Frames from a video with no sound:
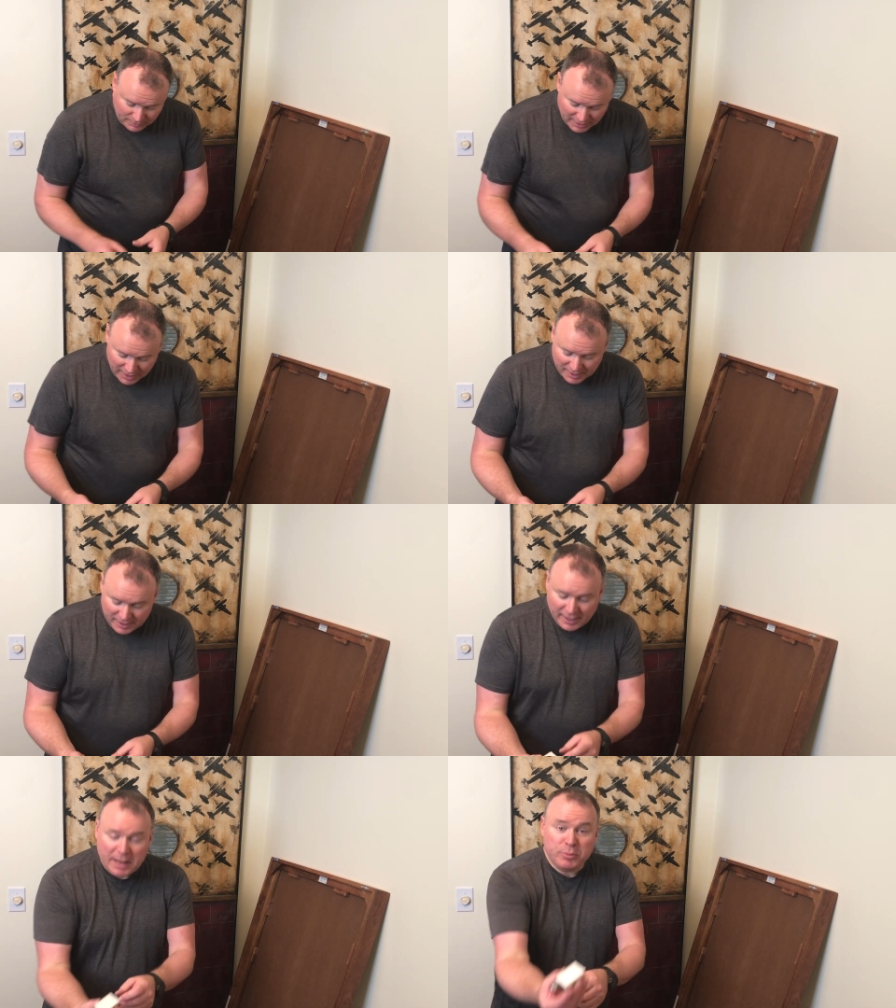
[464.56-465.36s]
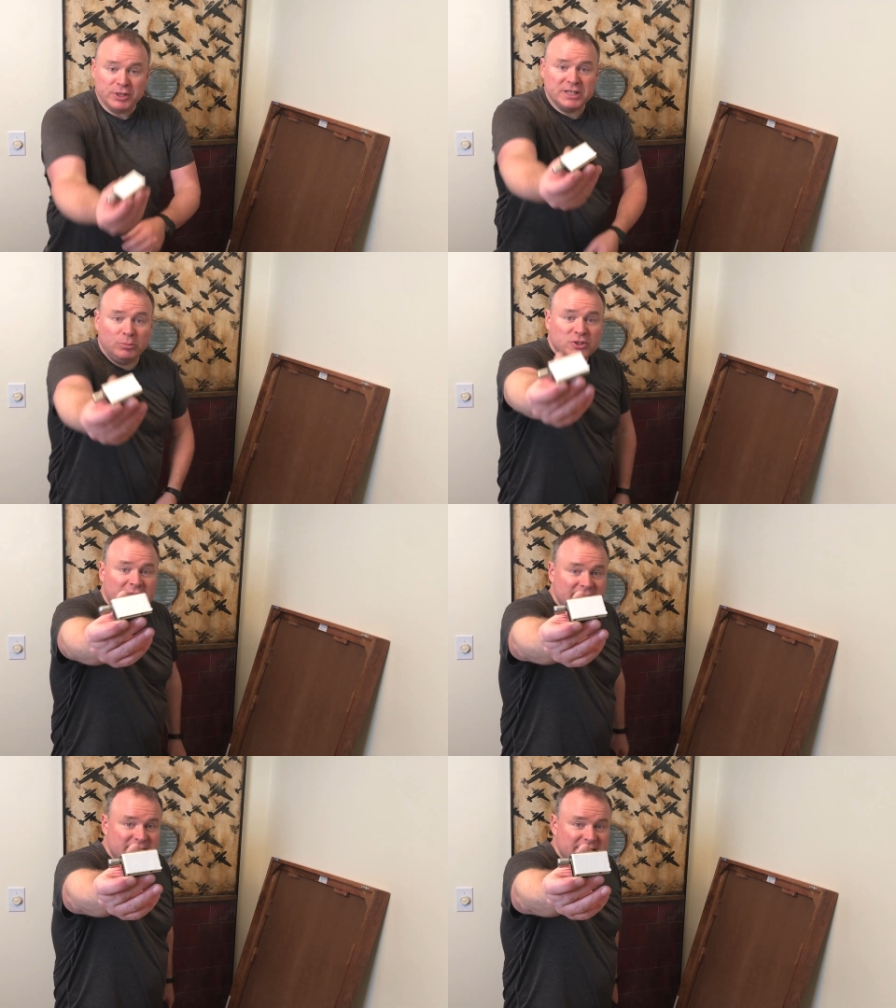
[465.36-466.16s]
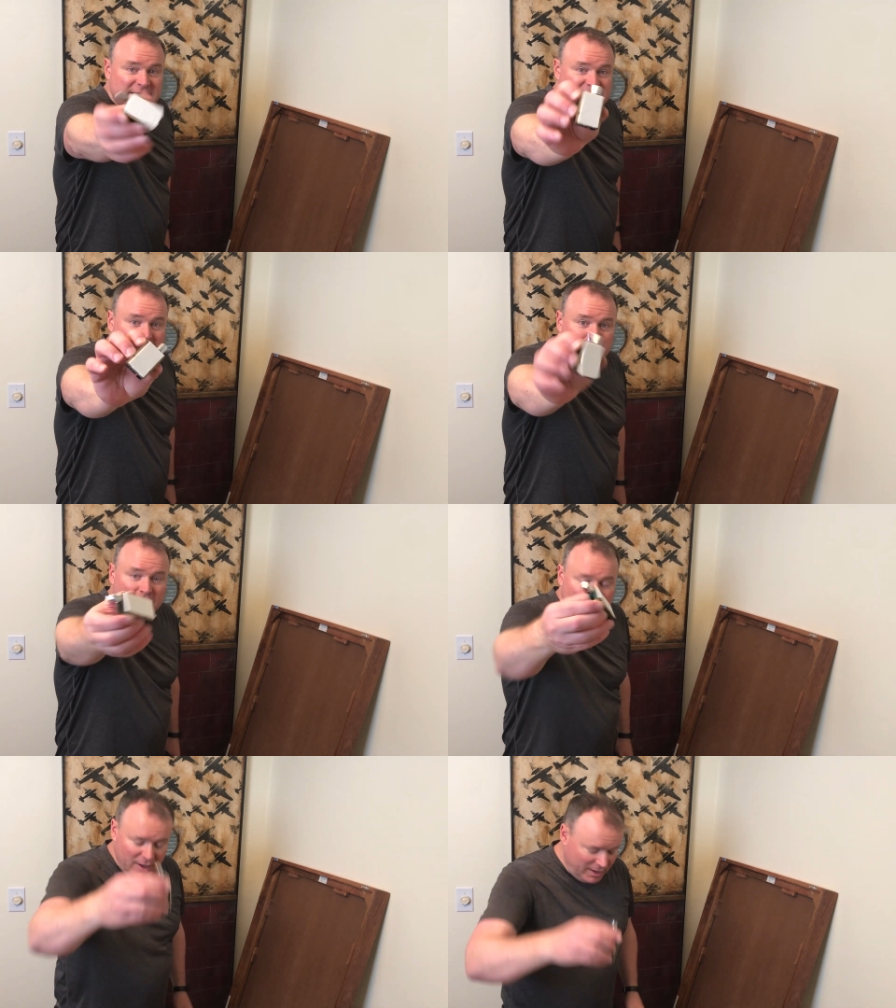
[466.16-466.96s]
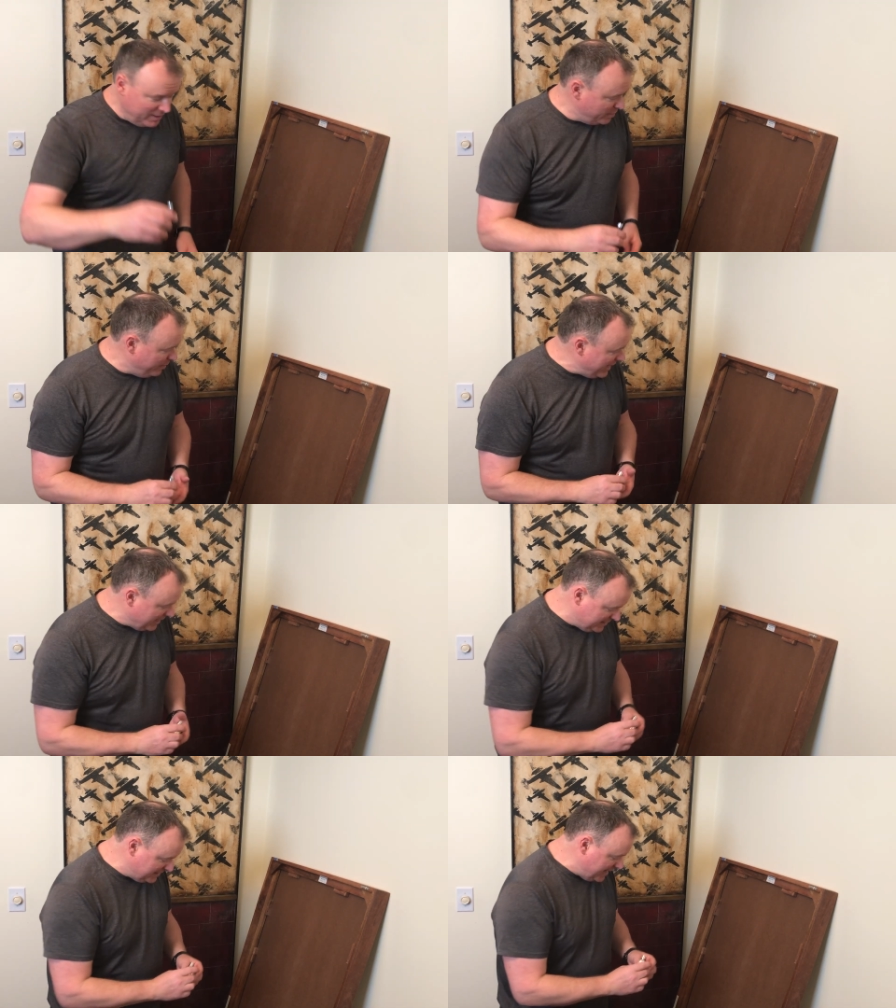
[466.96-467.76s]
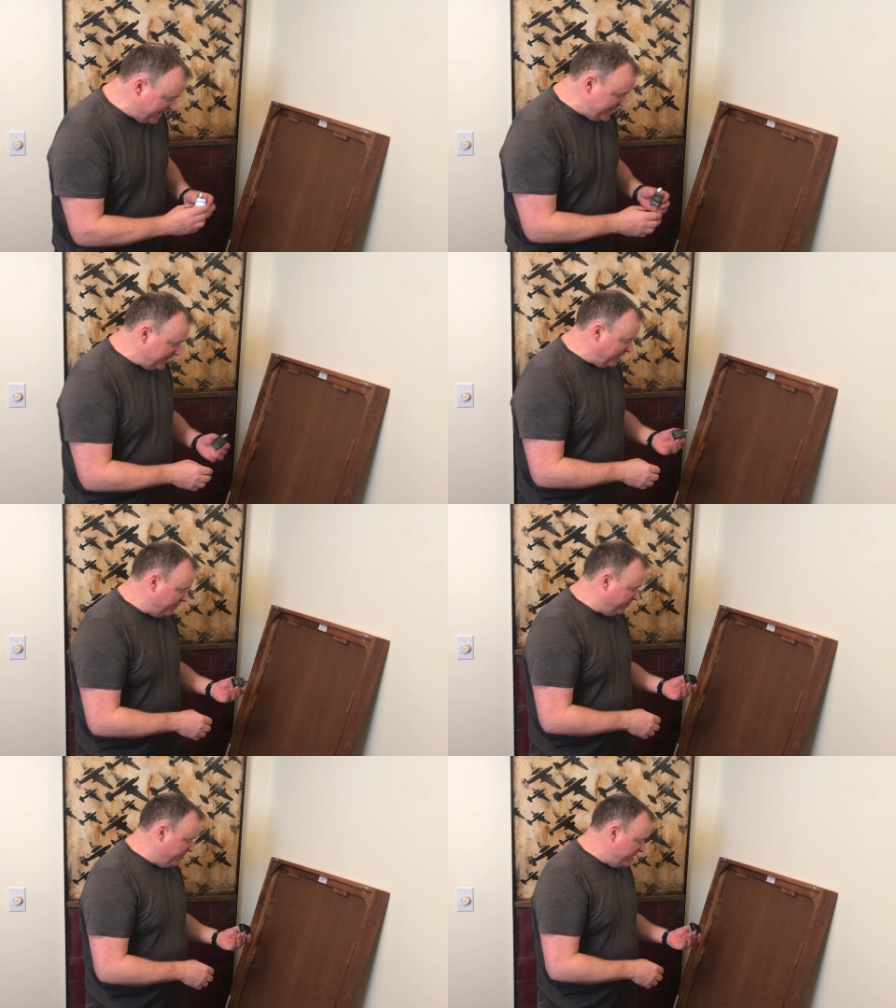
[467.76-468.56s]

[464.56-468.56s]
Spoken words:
And I put double-sided sticky tape on the back side of